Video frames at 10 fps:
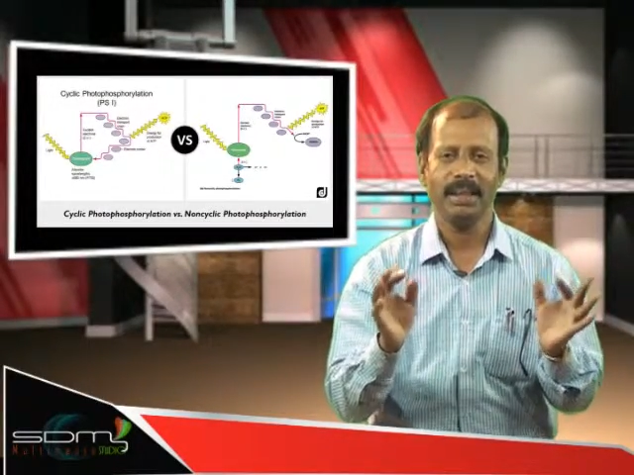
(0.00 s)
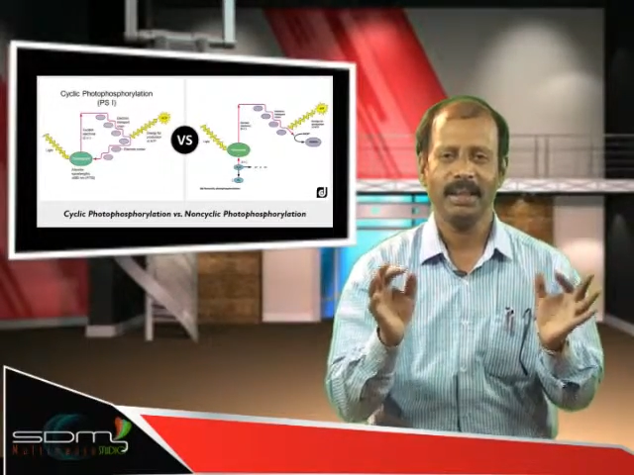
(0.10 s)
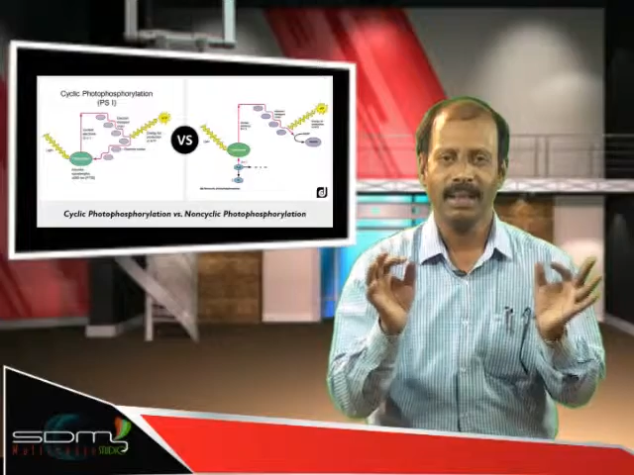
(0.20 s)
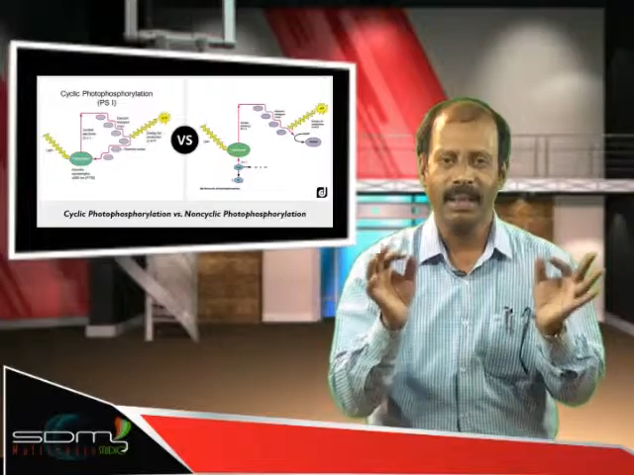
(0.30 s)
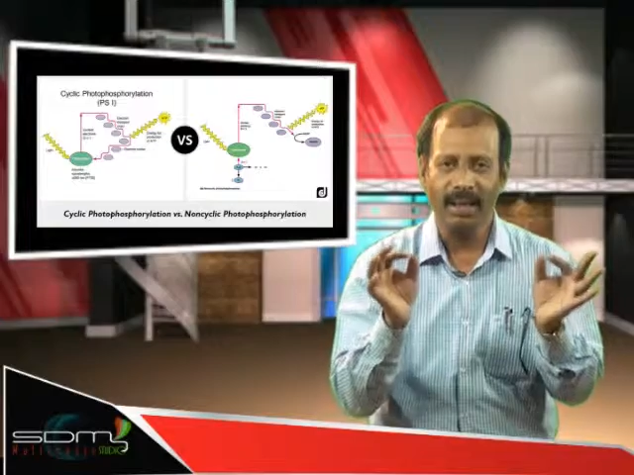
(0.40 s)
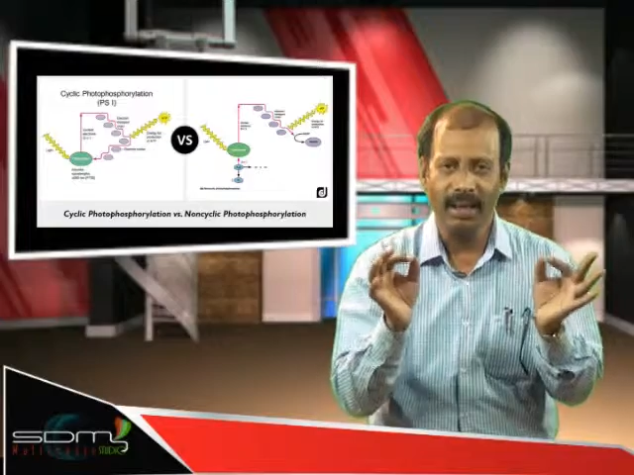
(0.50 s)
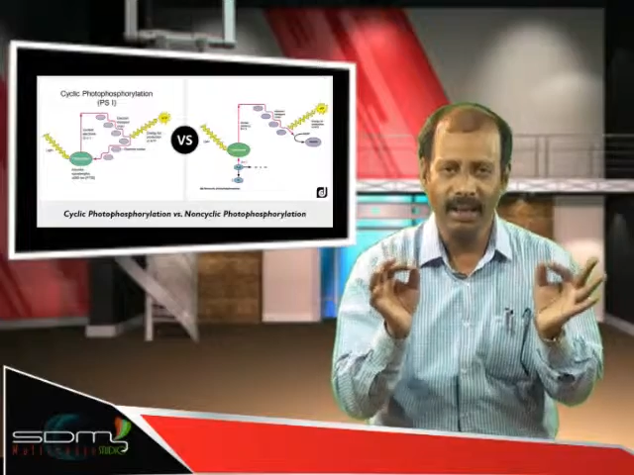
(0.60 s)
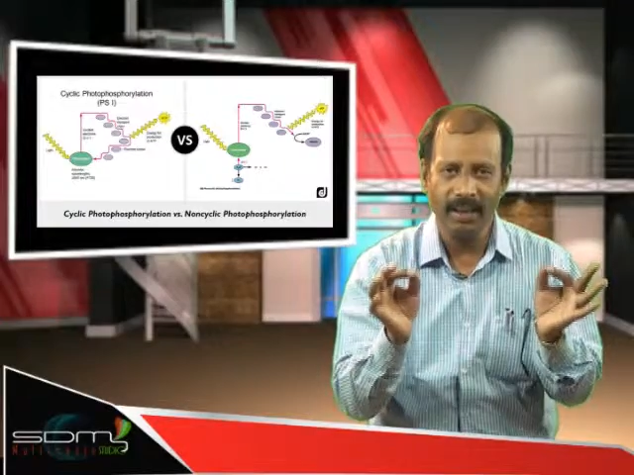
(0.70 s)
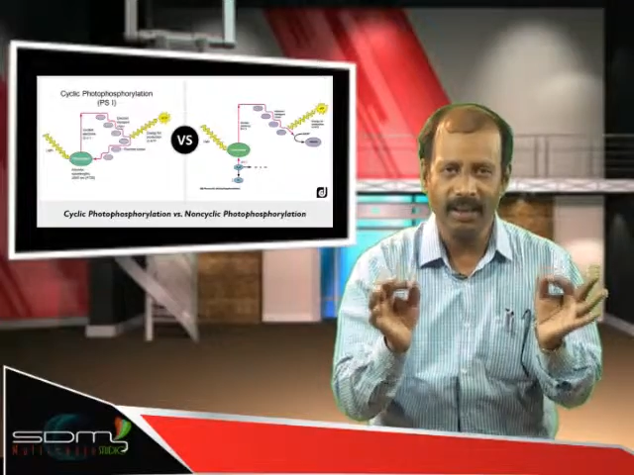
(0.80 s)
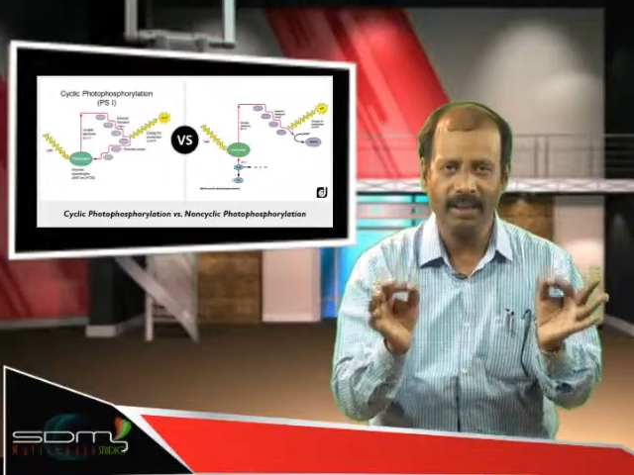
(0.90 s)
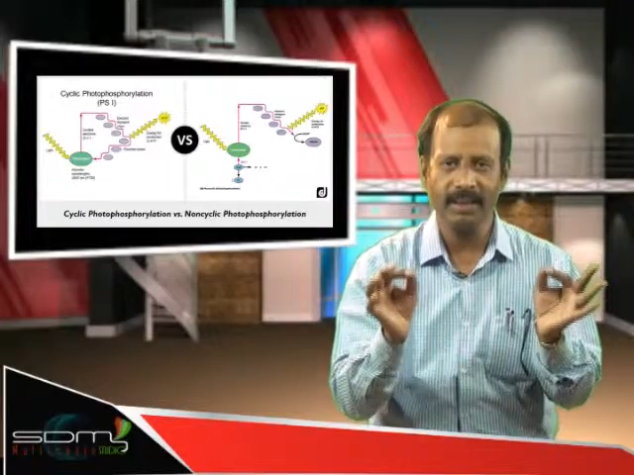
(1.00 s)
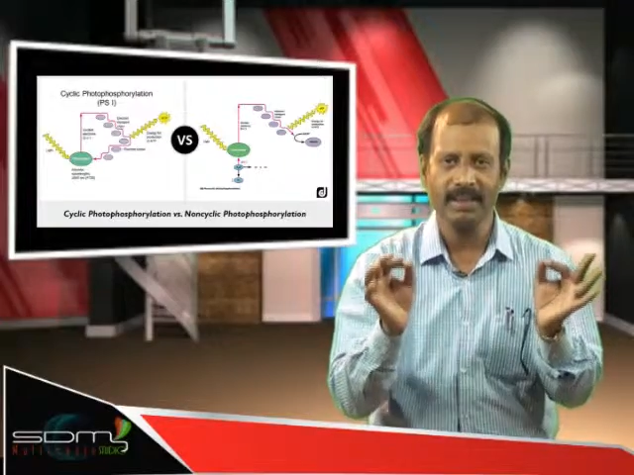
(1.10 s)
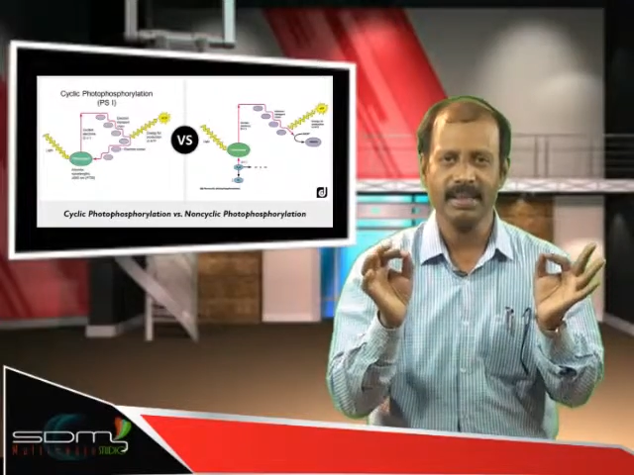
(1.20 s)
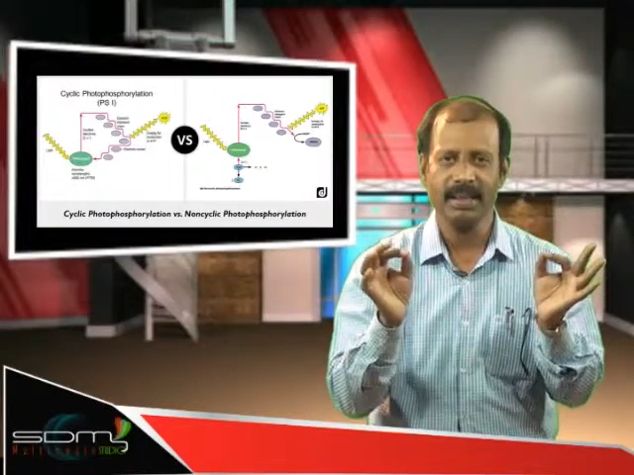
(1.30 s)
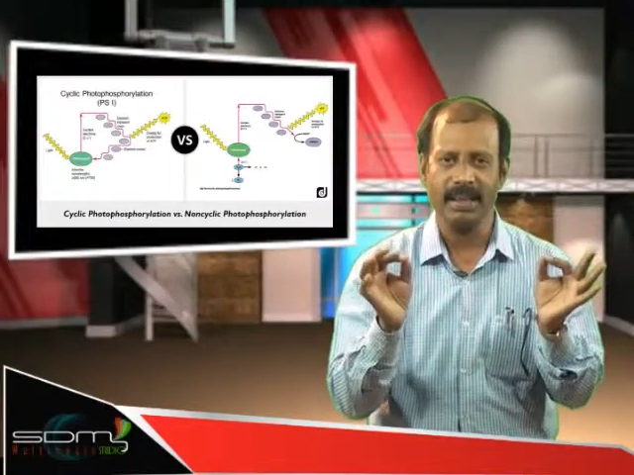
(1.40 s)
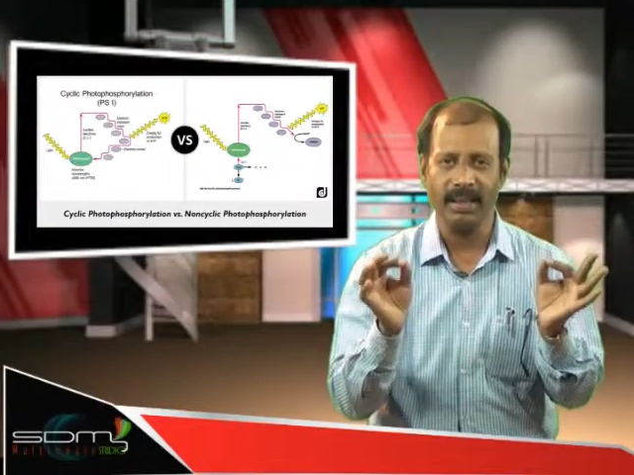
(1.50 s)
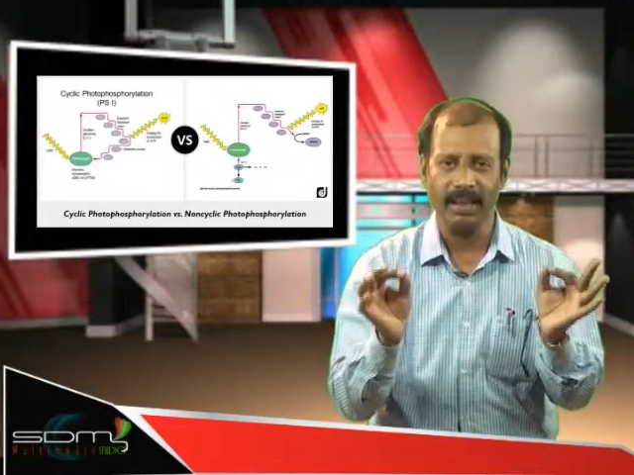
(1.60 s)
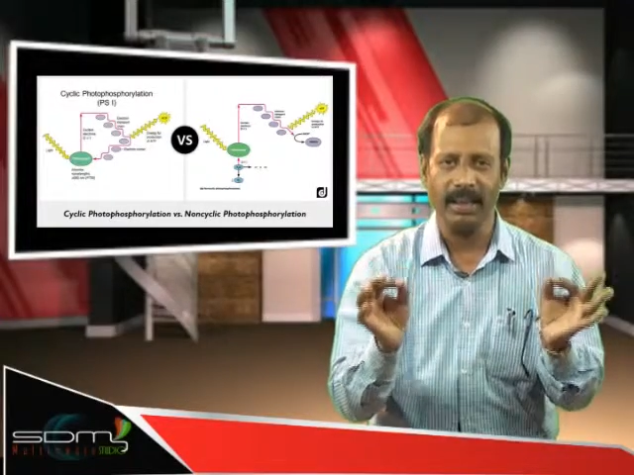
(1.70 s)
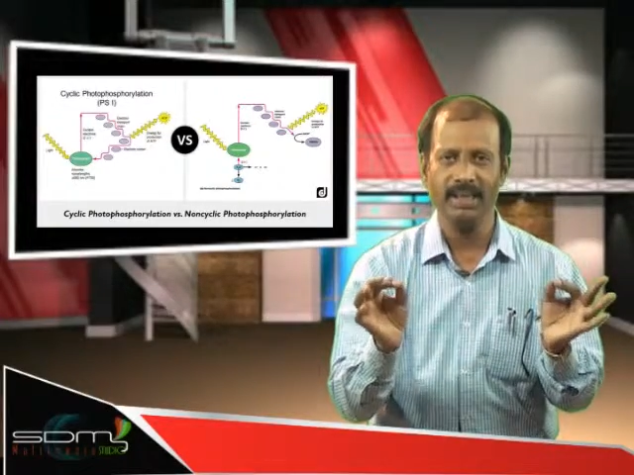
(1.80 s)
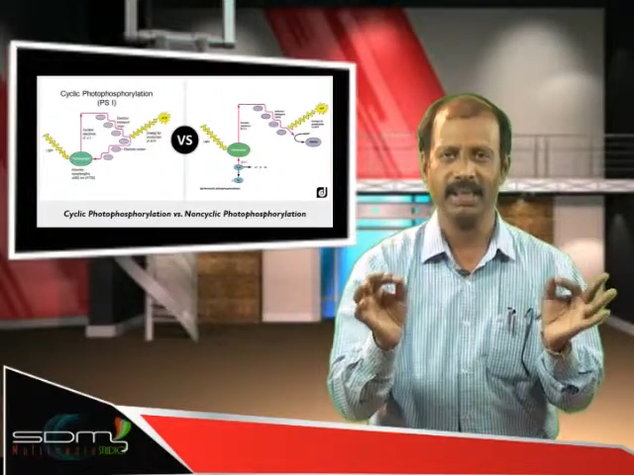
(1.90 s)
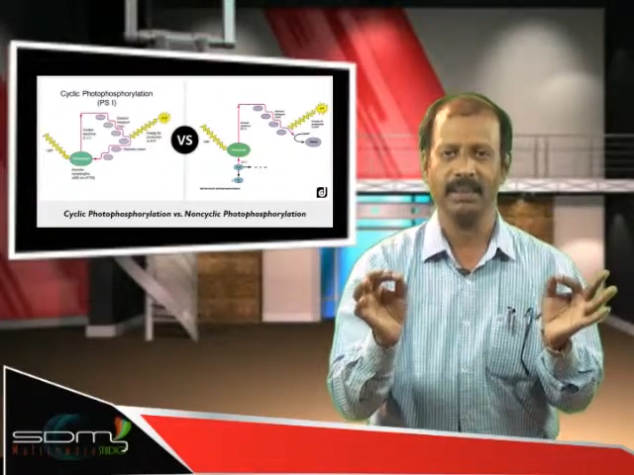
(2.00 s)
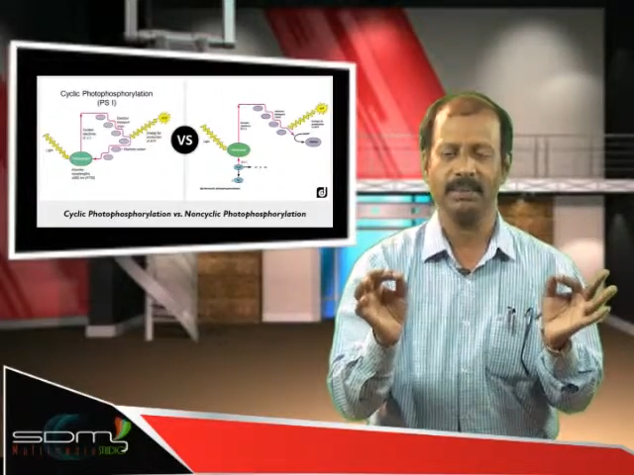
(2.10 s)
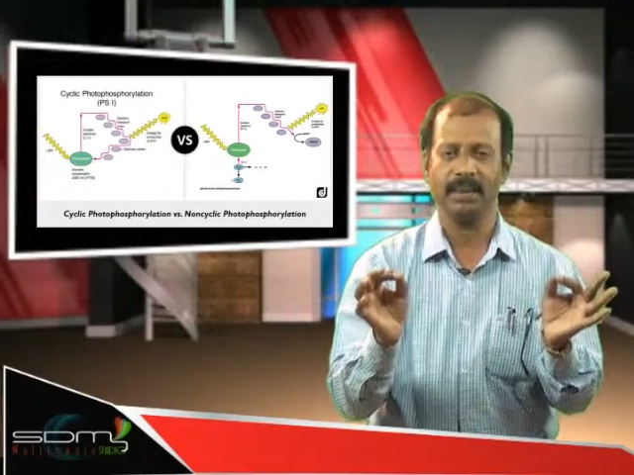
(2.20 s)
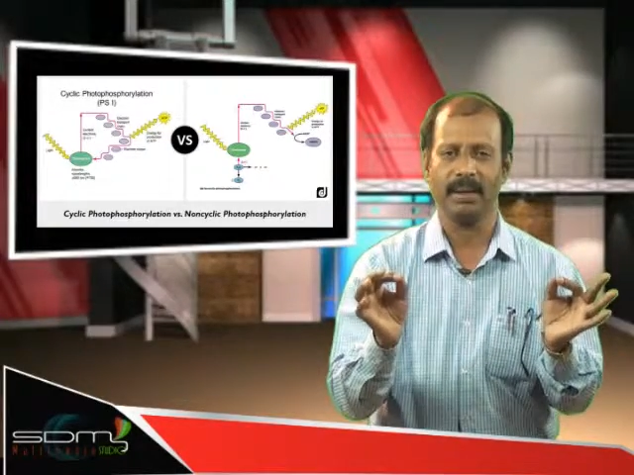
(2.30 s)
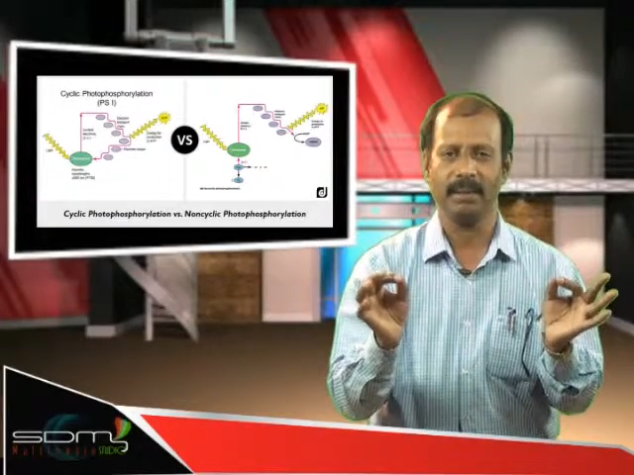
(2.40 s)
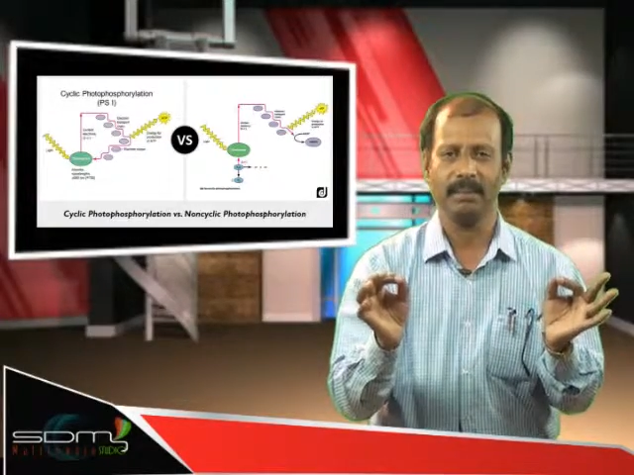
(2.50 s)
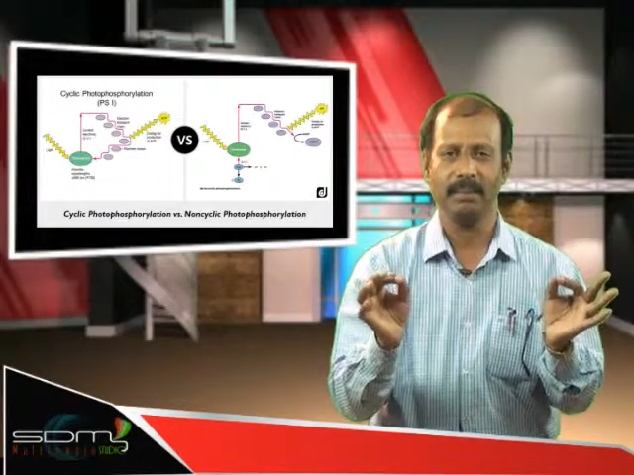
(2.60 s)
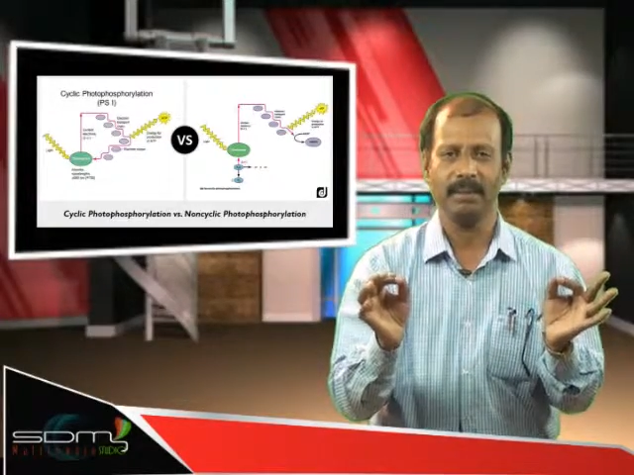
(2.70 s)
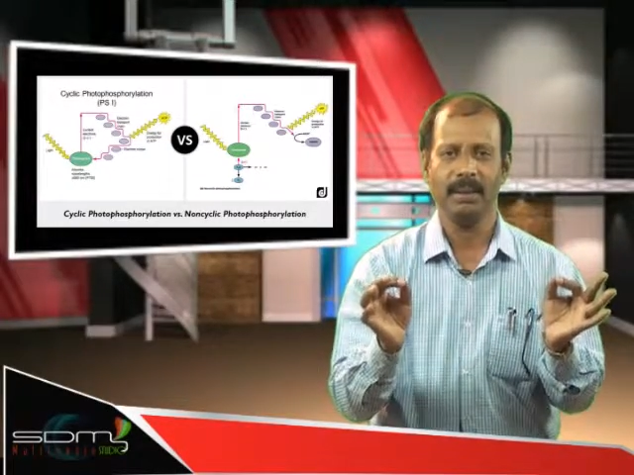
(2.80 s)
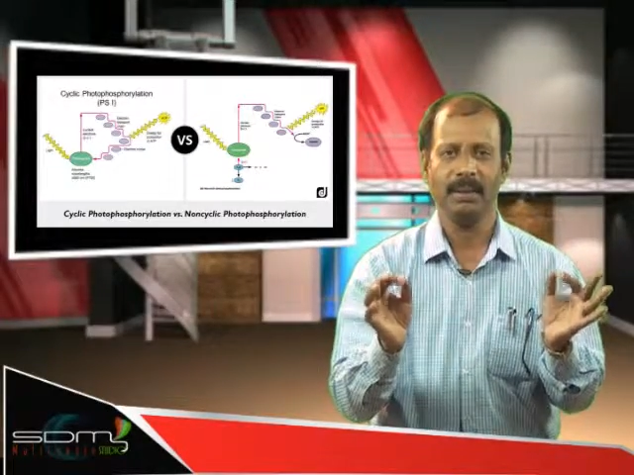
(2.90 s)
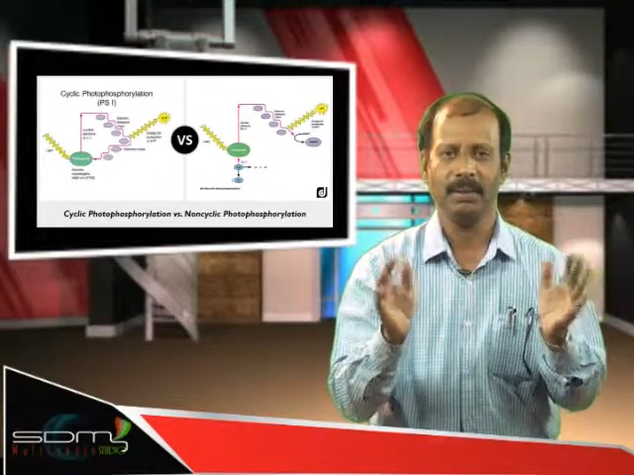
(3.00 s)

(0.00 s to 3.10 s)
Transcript: the electrons released from